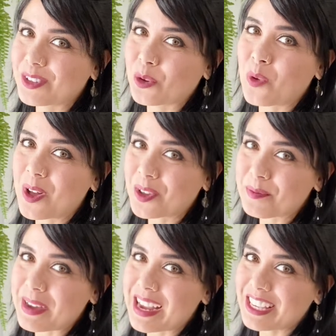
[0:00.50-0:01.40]
Welcome
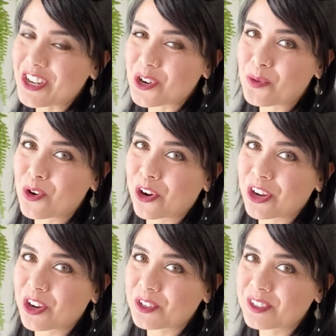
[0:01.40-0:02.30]
back, Eco
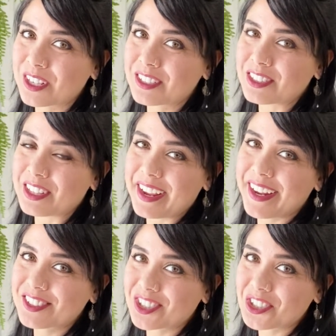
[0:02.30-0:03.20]
Warriors, to the
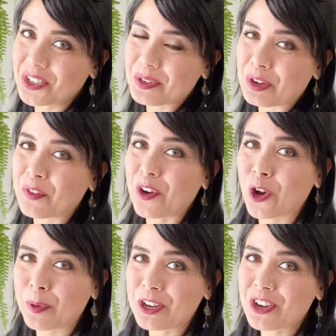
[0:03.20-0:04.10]
Institute of
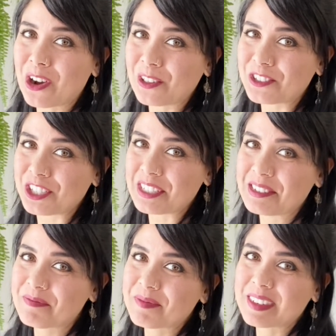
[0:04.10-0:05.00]
Urban Ecology.
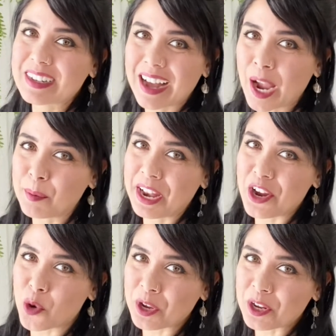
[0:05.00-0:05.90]
I'm
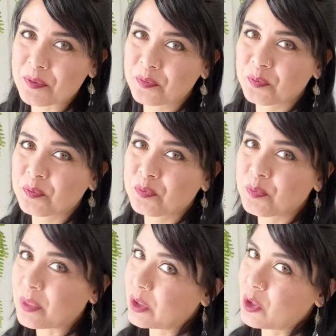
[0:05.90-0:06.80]
Naomi.
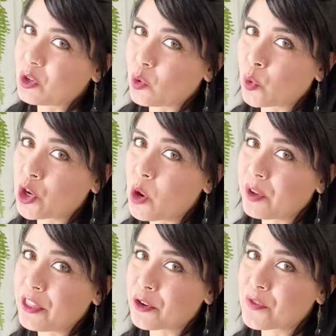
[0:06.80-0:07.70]
We're going
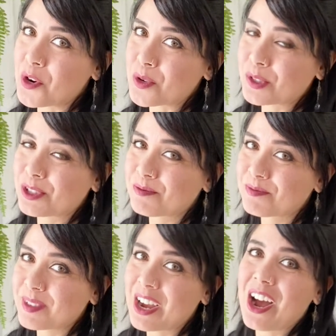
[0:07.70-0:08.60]
there, folks.
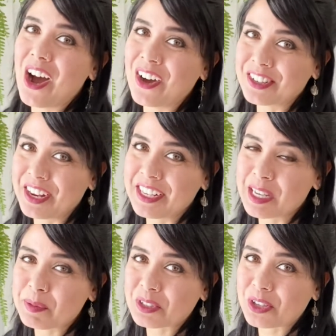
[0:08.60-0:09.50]
On today's
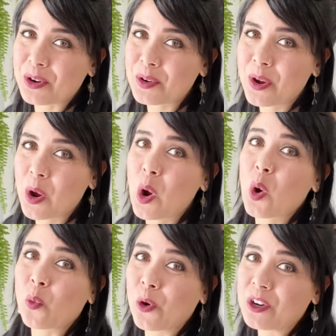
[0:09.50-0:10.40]
episode,
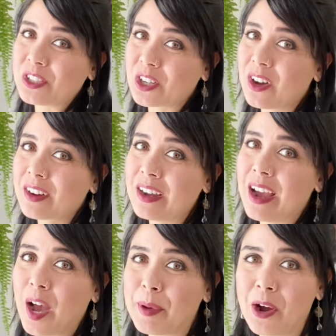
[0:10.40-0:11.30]
we're going to talk
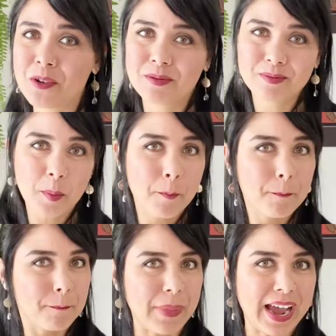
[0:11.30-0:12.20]
about
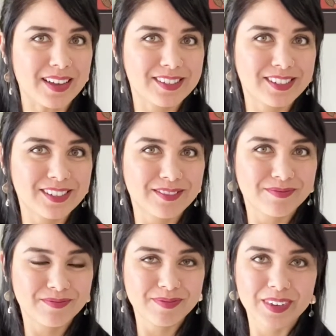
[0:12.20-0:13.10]
bats
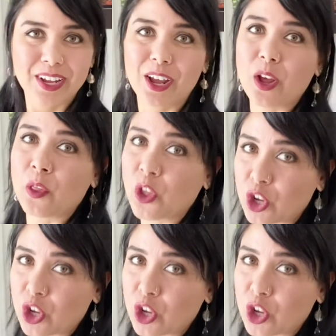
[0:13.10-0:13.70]
the